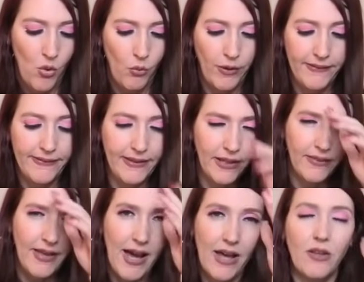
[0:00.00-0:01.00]
We see
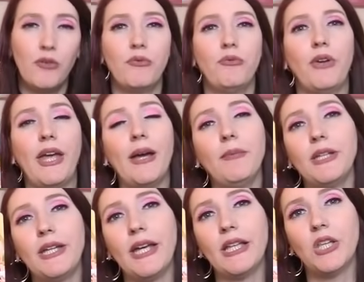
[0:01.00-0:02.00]
that
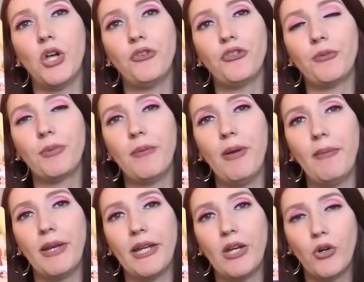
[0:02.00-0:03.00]
family and long-term
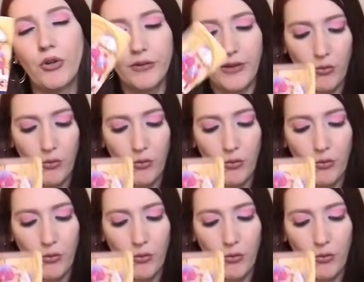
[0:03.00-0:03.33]
commitment here.